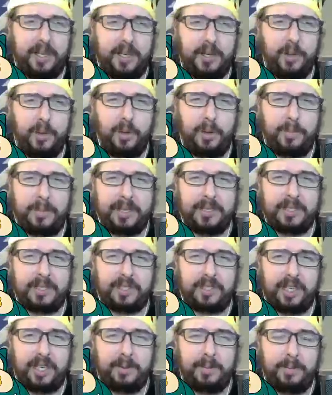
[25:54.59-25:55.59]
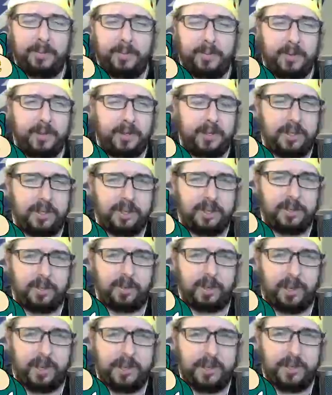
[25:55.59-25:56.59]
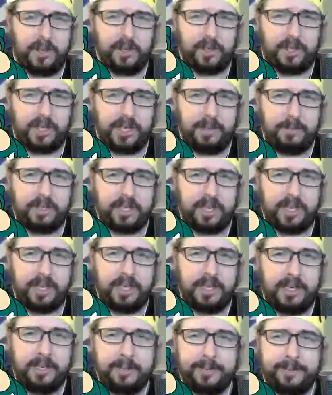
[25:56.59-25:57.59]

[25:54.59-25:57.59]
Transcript: Europe has the same rides on the same side.